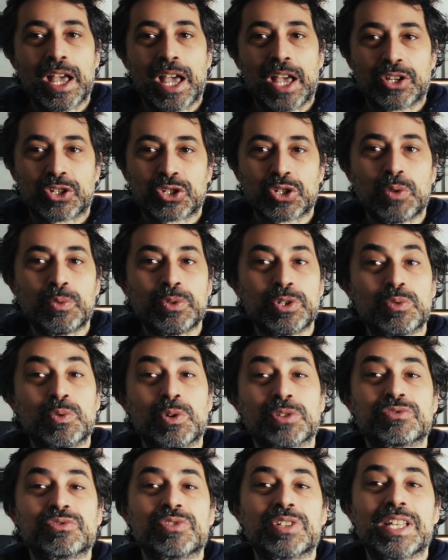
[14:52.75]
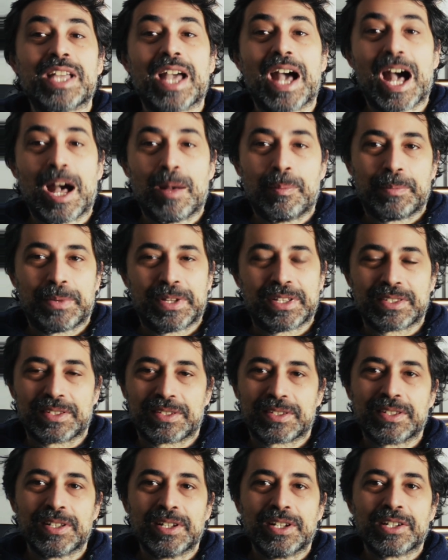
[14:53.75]
and show you what really
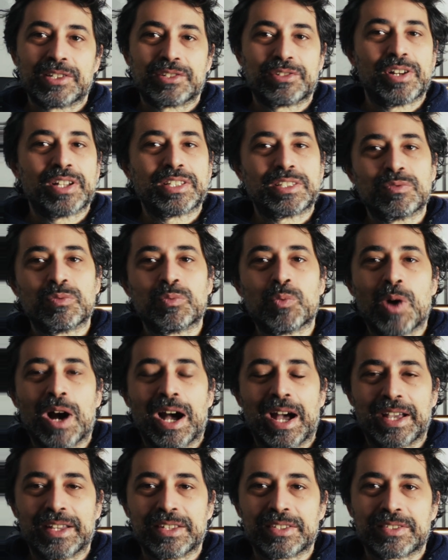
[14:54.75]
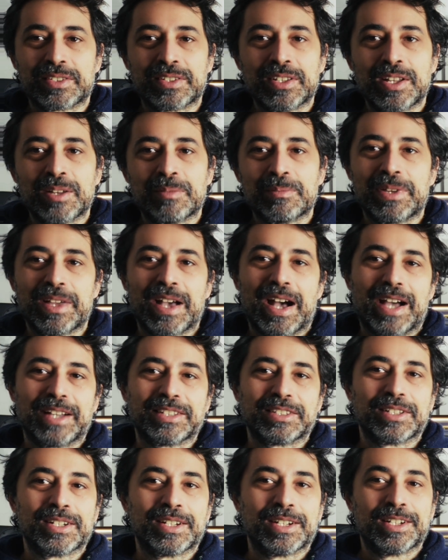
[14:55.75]
happens creative-wise
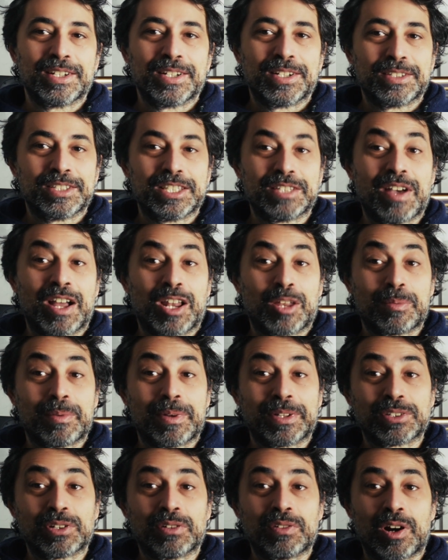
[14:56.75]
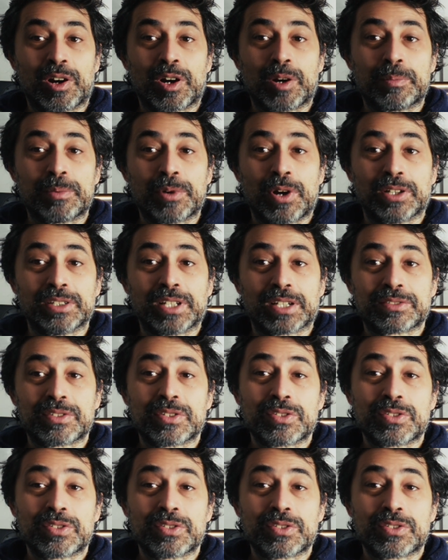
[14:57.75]
behind the development of our product.